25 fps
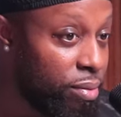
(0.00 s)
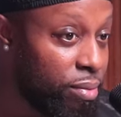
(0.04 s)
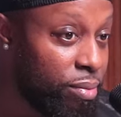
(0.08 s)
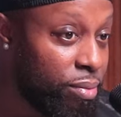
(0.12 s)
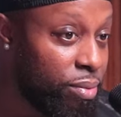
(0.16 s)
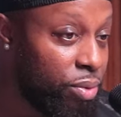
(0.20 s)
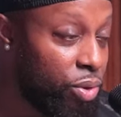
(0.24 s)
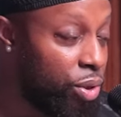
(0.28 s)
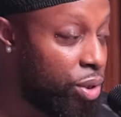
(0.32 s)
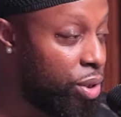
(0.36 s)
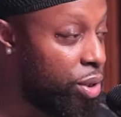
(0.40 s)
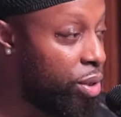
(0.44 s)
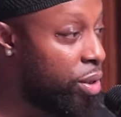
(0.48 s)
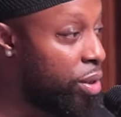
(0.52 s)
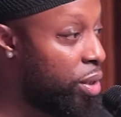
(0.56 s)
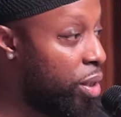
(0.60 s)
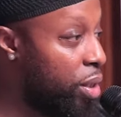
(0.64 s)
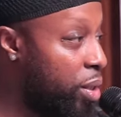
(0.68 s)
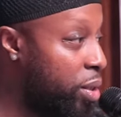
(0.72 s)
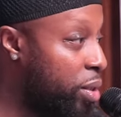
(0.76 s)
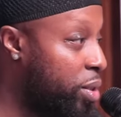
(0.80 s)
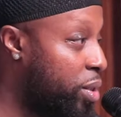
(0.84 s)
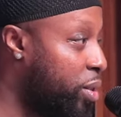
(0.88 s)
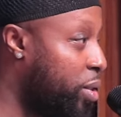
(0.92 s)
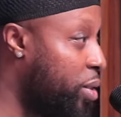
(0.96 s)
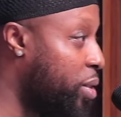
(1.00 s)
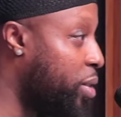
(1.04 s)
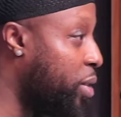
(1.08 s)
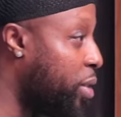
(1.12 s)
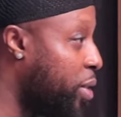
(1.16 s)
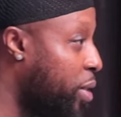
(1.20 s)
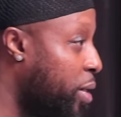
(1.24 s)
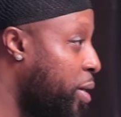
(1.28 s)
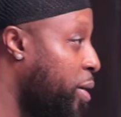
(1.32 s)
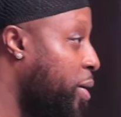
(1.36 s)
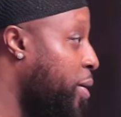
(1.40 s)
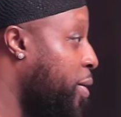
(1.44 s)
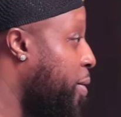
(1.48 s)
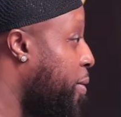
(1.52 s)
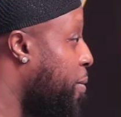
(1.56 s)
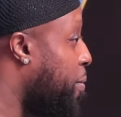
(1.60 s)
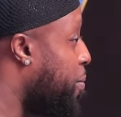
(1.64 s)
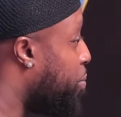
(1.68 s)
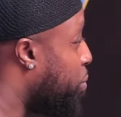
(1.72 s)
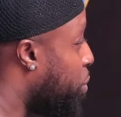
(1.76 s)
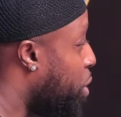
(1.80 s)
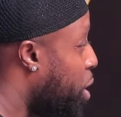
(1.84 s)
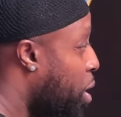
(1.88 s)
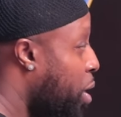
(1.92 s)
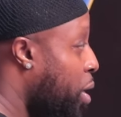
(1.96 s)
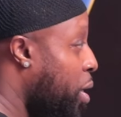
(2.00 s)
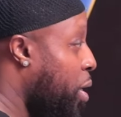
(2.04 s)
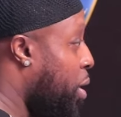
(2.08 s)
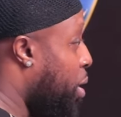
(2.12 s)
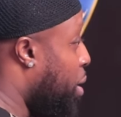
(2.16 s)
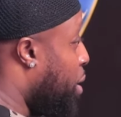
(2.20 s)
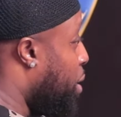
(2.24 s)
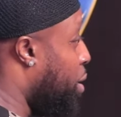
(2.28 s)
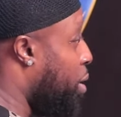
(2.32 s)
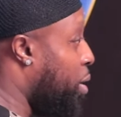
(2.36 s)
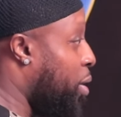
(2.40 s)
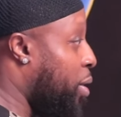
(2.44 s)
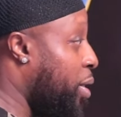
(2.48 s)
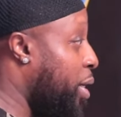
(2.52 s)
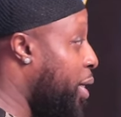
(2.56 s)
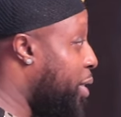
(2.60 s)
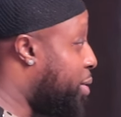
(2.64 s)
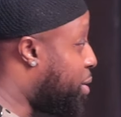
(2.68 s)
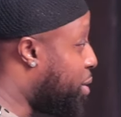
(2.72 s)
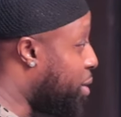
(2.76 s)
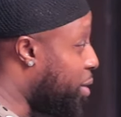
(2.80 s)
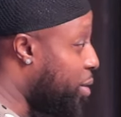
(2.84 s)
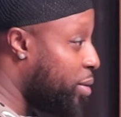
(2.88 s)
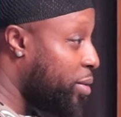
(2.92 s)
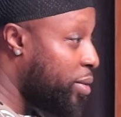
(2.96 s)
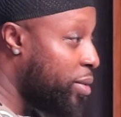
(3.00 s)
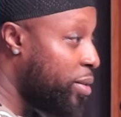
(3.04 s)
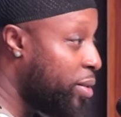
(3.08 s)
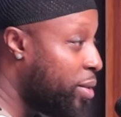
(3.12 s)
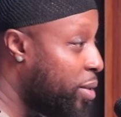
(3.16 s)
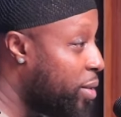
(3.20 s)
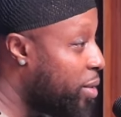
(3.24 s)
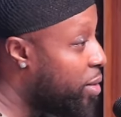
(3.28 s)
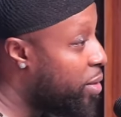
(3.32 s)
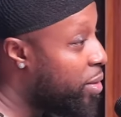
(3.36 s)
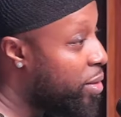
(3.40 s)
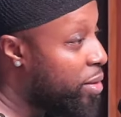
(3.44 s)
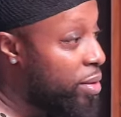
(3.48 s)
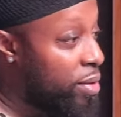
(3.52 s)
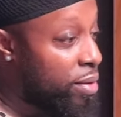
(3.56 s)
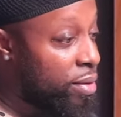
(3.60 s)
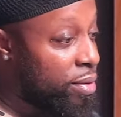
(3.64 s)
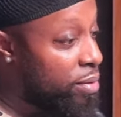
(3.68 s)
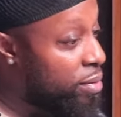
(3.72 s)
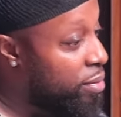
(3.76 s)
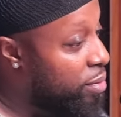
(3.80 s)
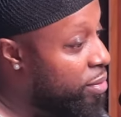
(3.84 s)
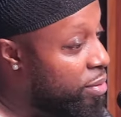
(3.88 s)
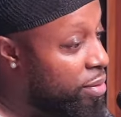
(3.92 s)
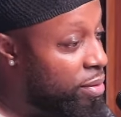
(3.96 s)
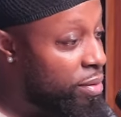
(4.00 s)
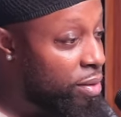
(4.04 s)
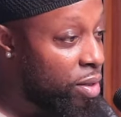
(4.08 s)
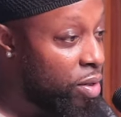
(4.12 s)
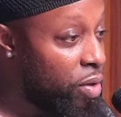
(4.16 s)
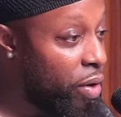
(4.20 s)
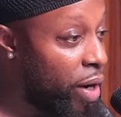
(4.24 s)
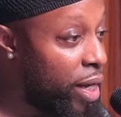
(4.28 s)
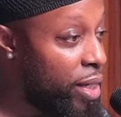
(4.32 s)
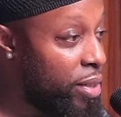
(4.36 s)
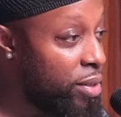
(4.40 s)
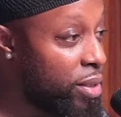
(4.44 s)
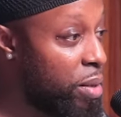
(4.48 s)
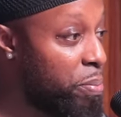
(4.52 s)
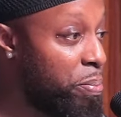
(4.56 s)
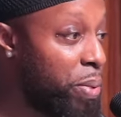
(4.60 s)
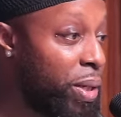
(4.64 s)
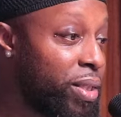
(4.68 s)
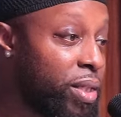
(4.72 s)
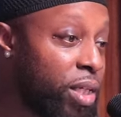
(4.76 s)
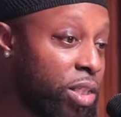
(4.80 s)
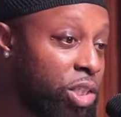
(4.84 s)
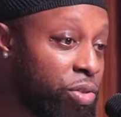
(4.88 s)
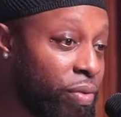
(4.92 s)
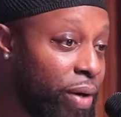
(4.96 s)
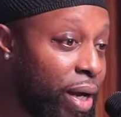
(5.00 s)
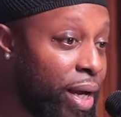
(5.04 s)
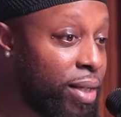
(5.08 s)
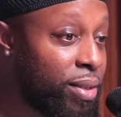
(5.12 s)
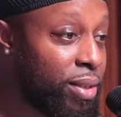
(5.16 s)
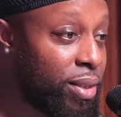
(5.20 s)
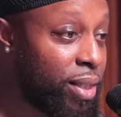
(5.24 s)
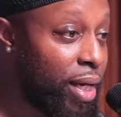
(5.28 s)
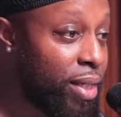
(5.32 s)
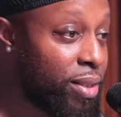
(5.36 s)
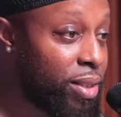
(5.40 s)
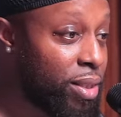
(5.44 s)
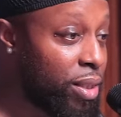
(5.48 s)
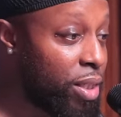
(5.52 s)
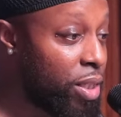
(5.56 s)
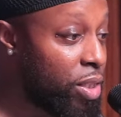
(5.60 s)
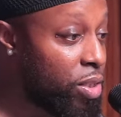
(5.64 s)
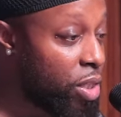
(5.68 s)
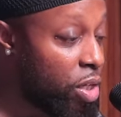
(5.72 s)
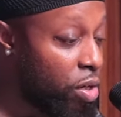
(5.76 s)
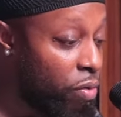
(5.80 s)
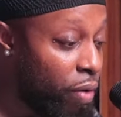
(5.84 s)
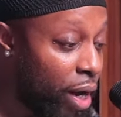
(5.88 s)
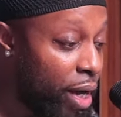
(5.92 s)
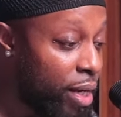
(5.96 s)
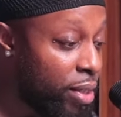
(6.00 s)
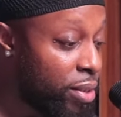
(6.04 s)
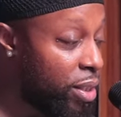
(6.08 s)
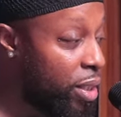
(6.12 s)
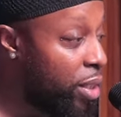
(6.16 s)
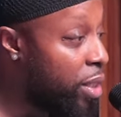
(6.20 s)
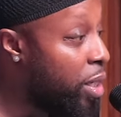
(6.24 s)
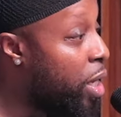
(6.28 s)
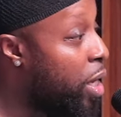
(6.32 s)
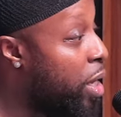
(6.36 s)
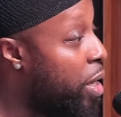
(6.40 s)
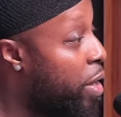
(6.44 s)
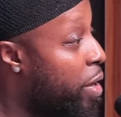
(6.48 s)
Sheesh. Listen, Crazy. But the train station is crazy.